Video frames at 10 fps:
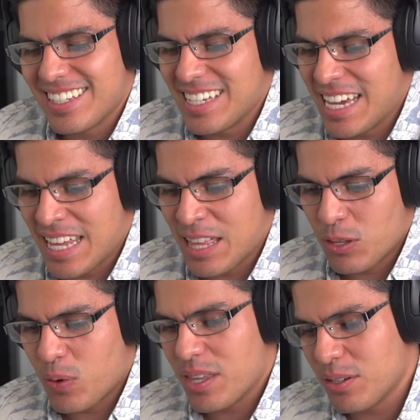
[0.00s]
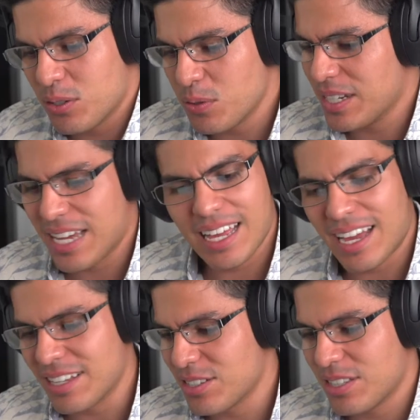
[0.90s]
and the way they're doing it,
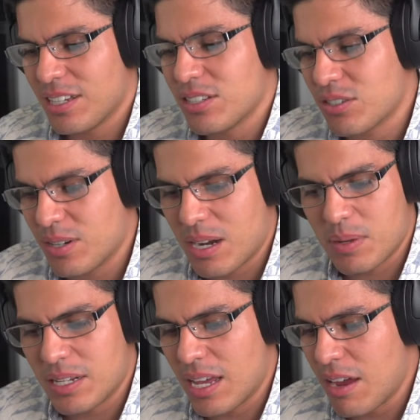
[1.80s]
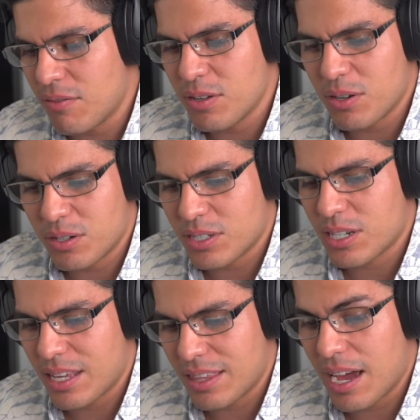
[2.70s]
I just think it's great. I mean, every artist
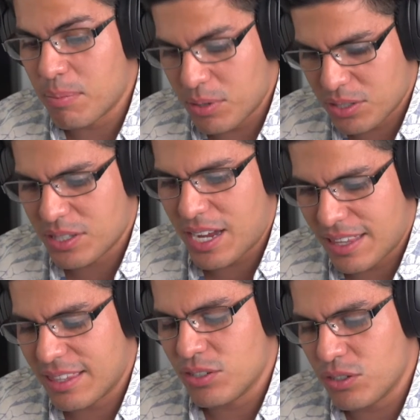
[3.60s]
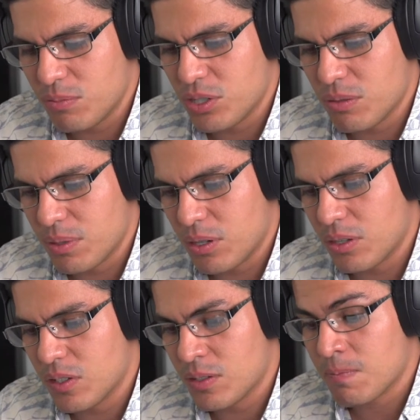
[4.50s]
I think should be jumping
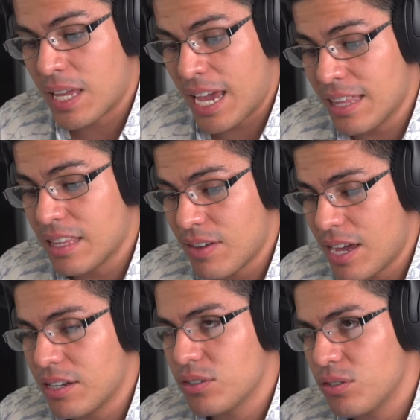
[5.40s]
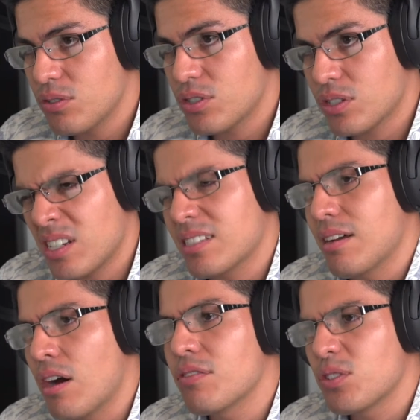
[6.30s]
on this, and they've had a huge success.
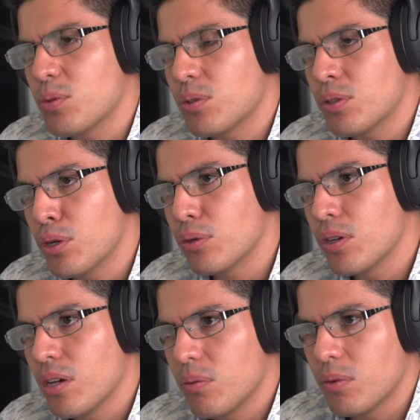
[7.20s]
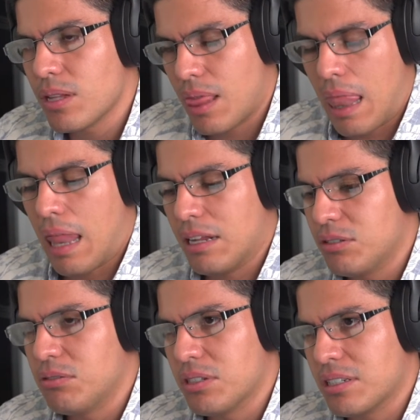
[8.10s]
Now, obviously, we don't know what
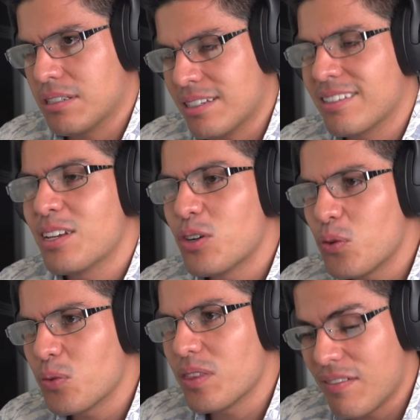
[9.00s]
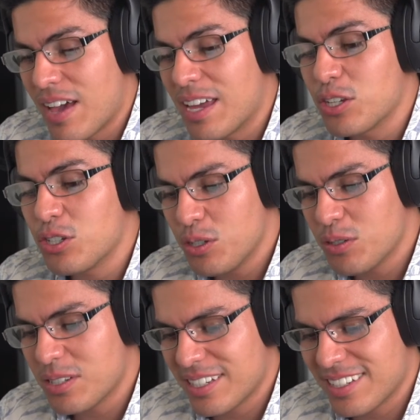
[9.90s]
huge success. They've had a
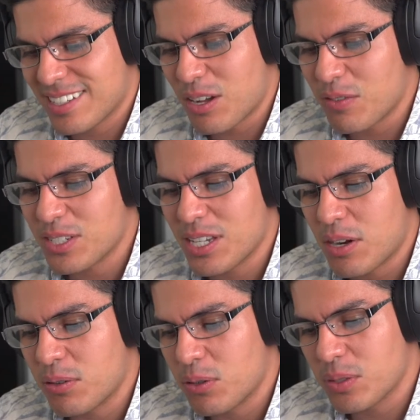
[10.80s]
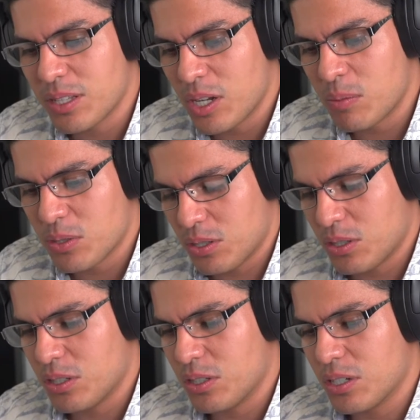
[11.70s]
huge success. Obviously, I don't know what the numbers are
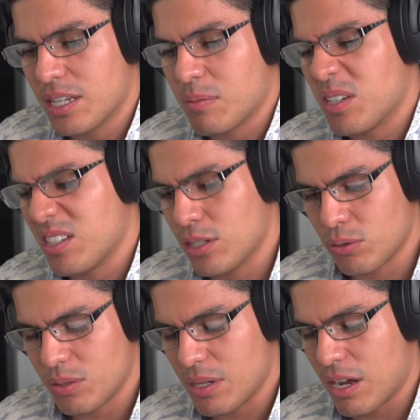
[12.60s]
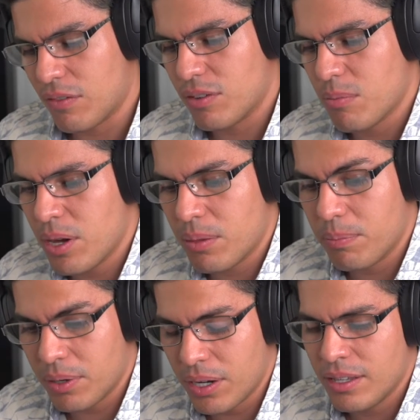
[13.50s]
going to look like because it's only been out for a month,
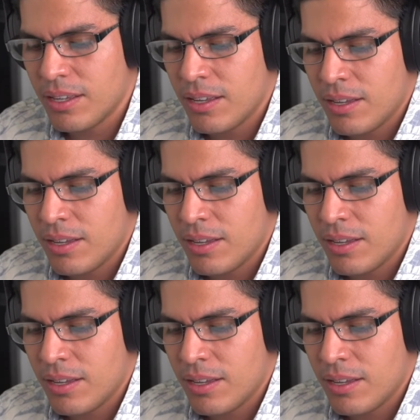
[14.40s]
but